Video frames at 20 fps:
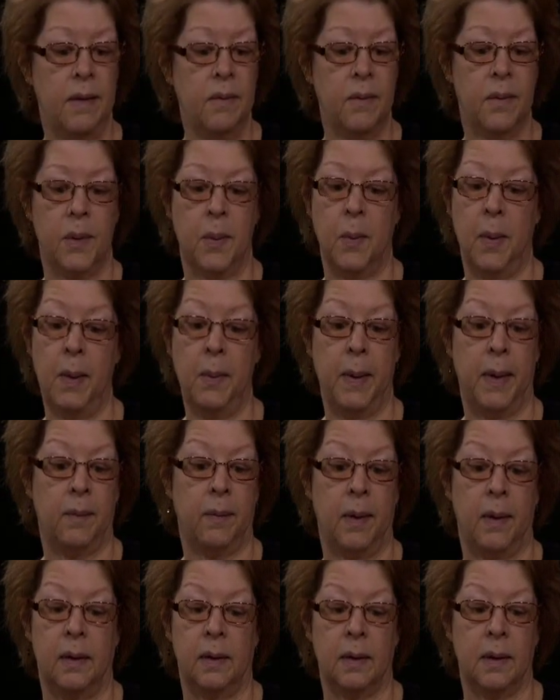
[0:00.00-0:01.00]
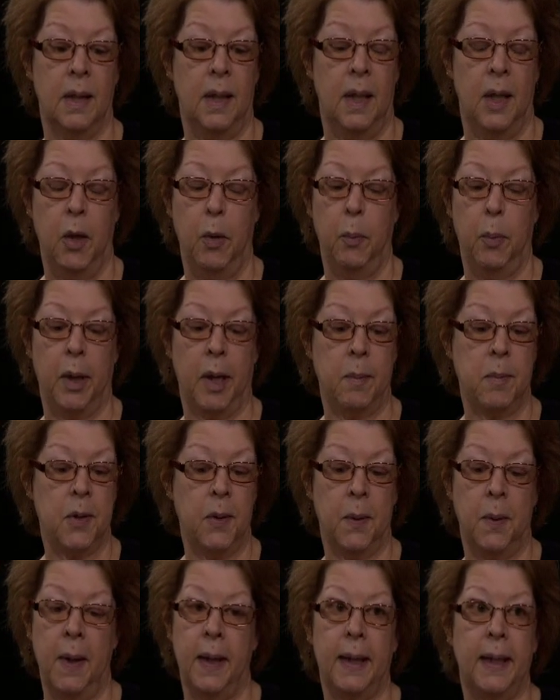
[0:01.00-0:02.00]
I don't know what went wrong, but I'm
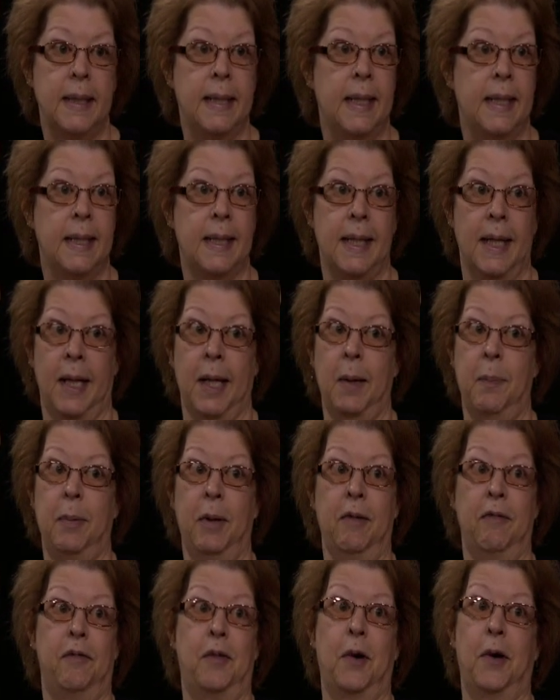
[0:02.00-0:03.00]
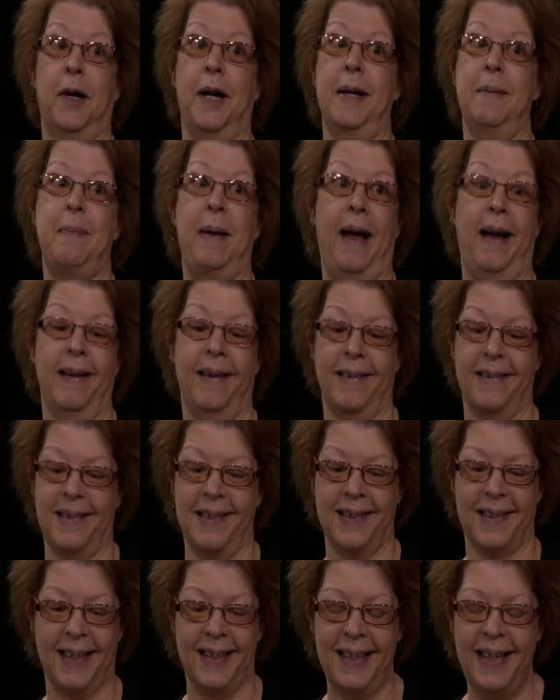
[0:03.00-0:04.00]
so glad I tasted it before I packaged